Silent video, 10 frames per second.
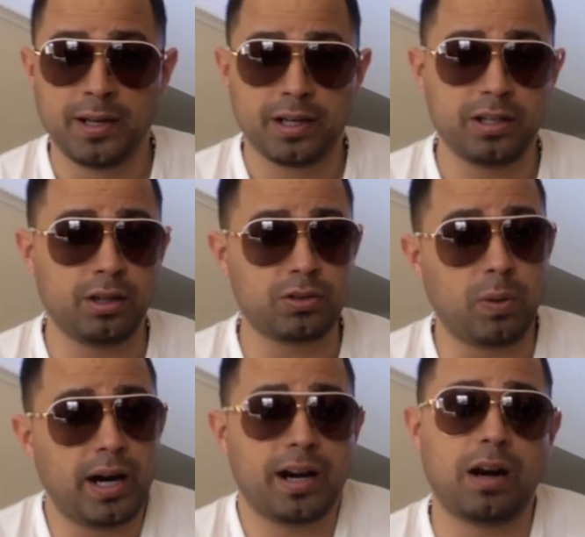You know,
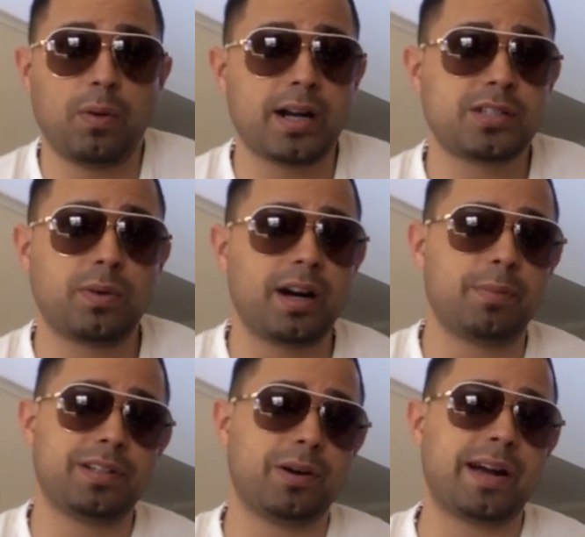Dwyer, I watch Dwyer,
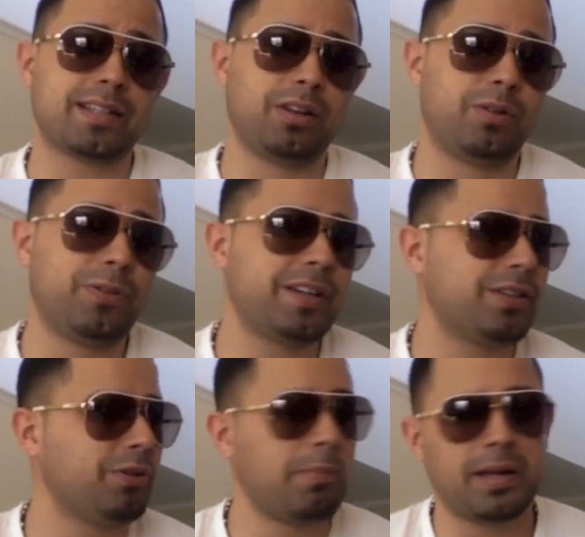but Dwyer's a little funny dude,